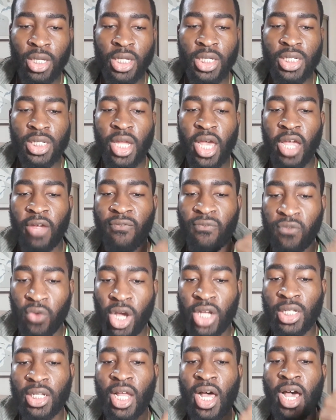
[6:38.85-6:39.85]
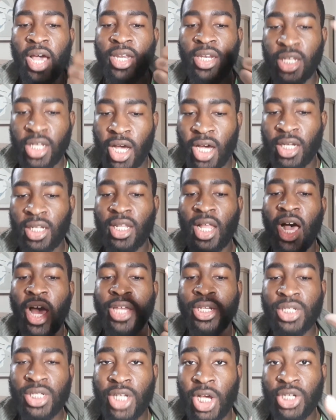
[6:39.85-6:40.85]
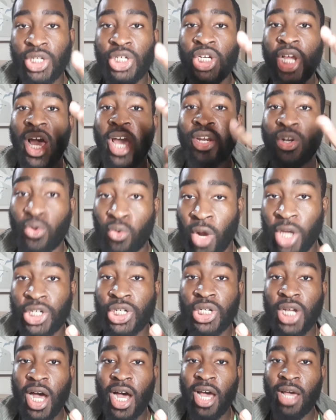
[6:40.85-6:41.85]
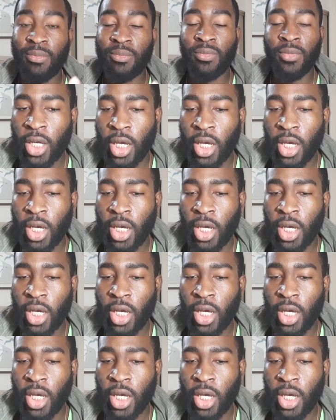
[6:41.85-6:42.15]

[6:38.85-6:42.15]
He's saying frontline, gunline, sunshine, crunch time.